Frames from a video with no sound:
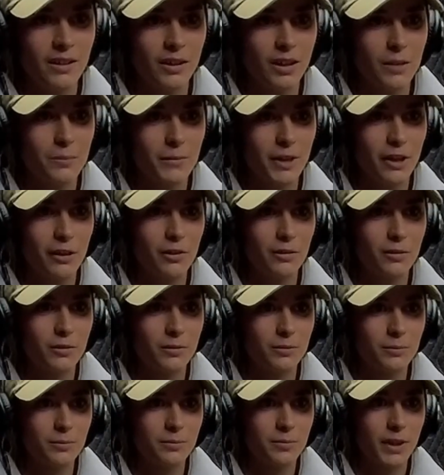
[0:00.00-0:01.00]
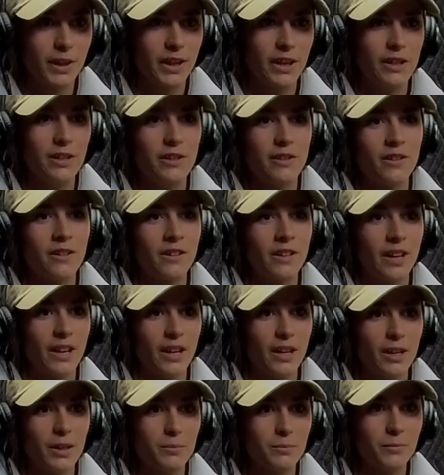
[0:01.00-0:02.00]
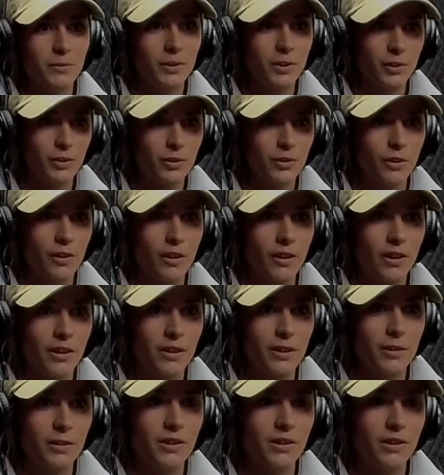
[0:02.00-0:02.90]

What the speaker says: come out playing your game strong,